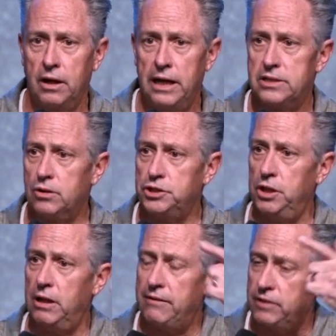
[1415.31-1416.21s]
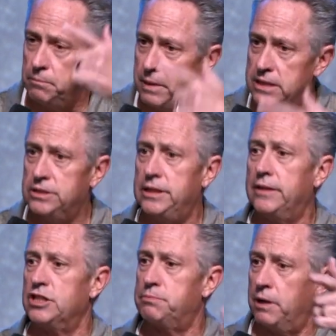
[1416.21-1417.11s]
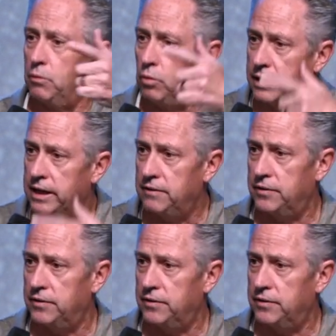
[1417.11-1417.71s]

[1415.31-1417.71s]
And so she'll have a message that the Spirit will give